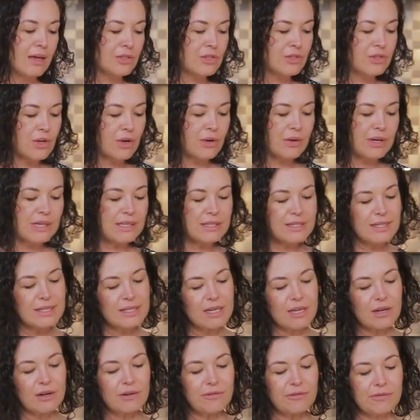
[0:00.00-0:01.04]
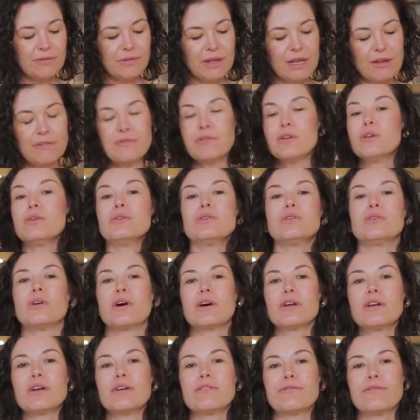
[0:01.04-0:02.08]
So instead of, if you're
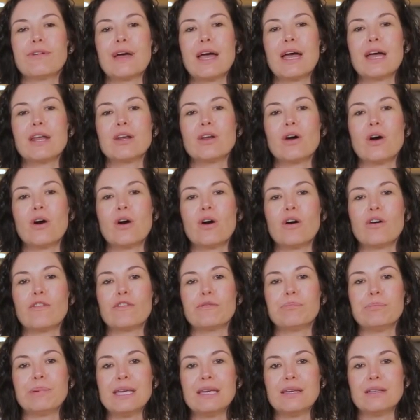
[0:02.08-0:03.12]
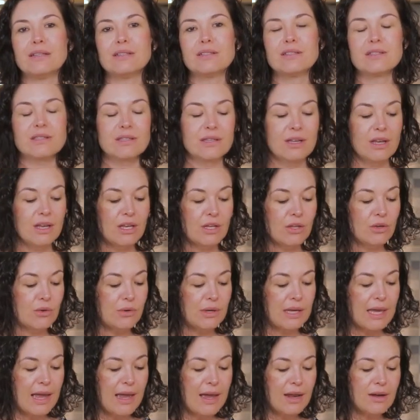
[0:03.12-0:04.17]
not a fan of beans, you
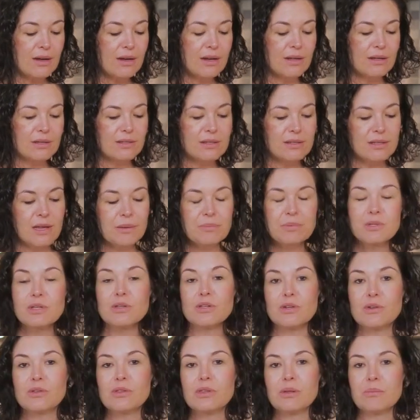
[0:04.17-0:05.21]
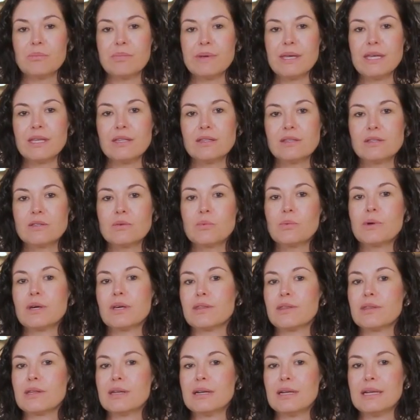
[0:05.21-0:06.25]
can substitute the beans
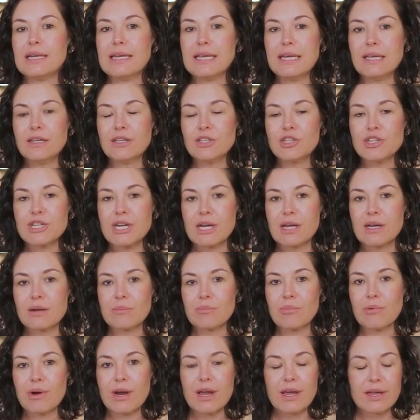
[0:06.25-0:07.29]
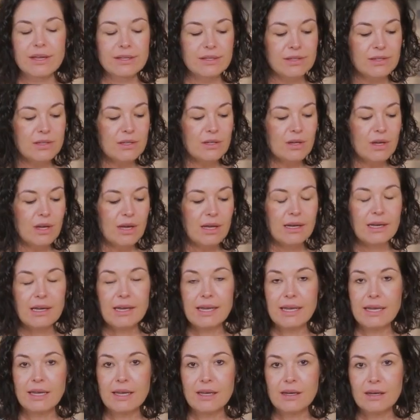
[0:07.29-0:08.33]
with lean chicken breast,
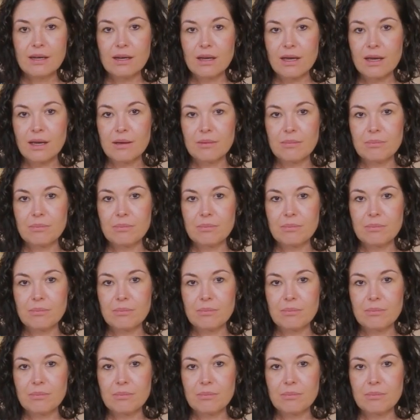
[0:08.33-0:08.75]
lean